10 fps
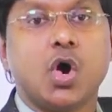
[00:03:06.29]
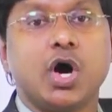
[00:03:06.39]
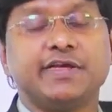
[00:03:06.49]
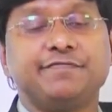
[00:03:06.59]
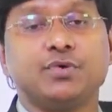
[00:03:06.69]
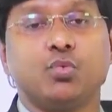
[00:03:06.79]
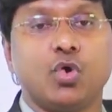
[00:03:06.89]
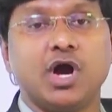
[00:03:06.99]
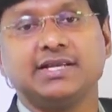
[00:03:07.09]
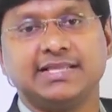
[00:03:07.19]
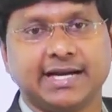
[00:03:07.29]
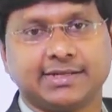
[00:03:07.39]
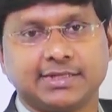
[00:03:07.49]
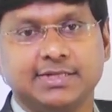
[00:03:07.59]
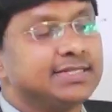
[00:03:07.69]
or if you want
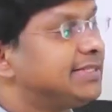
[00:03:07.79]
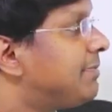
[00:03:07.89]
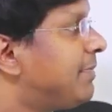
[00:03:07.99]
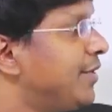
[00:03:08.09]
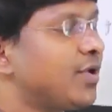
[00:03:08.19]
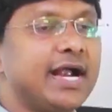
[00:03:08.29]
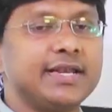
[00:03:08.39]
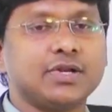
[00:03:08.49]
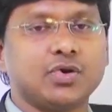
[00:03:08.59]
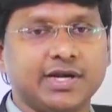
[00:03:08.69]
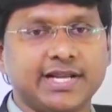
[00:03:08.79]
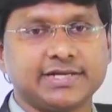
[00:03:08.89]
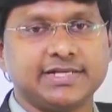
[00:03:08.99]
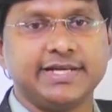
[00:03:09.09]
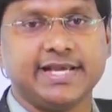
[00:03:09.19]
that, the myocardial
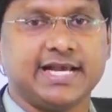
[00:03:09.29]
contractility